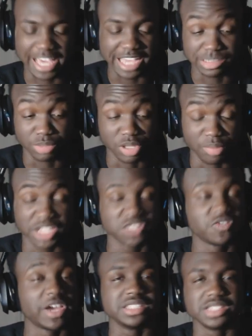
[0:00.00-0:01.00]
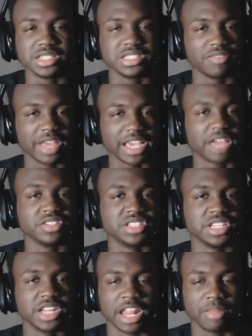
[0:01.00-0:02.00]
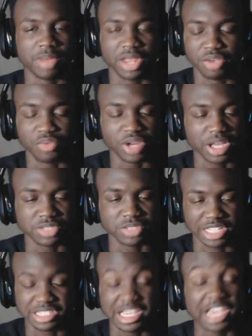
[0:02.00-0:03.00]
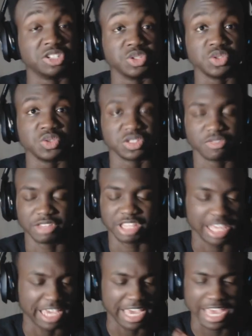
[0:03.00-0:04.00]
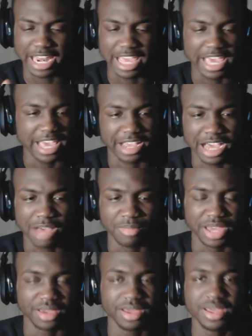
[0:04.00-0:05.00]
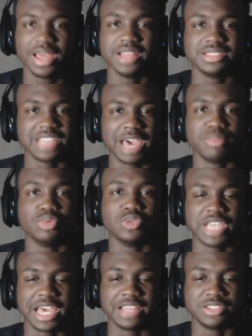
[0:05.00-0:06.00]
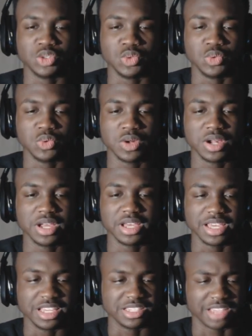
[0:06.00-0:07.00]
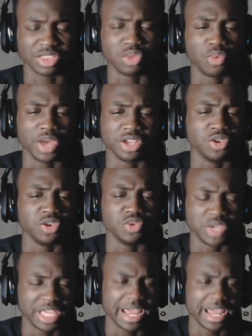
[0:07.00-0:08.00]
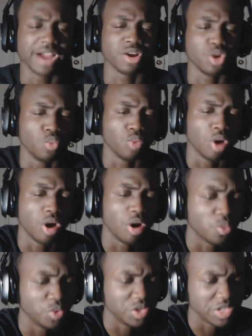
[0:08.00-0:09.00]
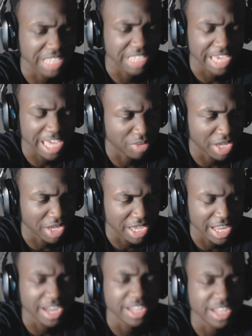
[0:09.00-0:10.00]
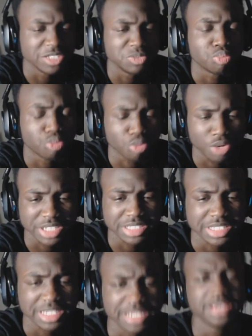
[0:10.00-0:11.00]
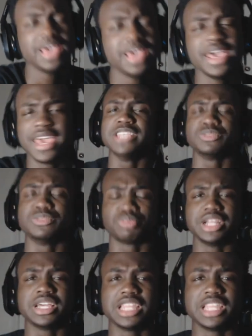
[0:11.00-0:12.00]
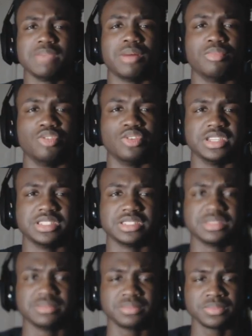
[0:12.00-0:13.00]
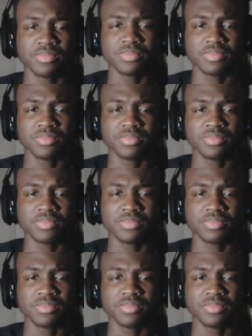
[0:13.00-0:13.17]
it got some of the best fight scenes I've like ever seen in anime. Like when it comes to like taijutsu and stuff like that, like hand to hand combat, taboo tattoo is like the way to go. You cannot go wrong with this anime, and it is pretty, it's pretty clean, my boys.